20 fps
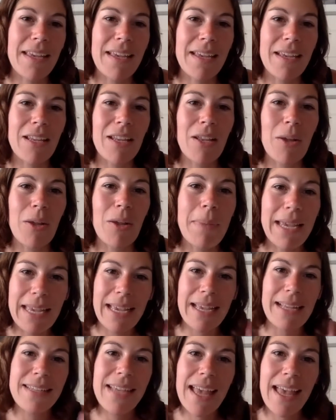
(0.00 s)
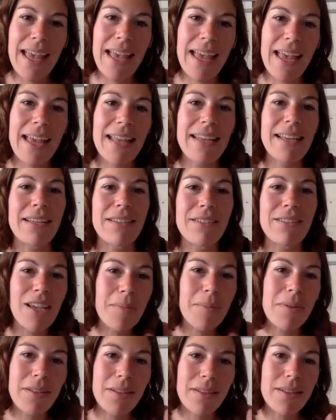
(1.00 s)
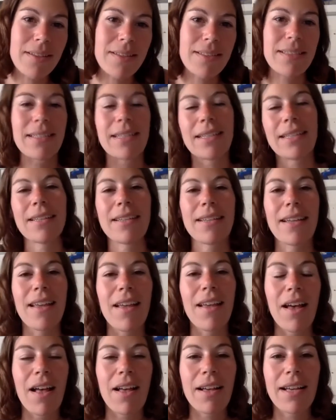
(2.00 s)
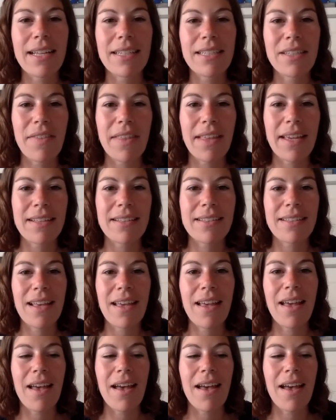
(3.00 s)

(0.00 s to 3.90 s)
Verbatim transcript: you know, making a 10 and doubles and all kinds of things,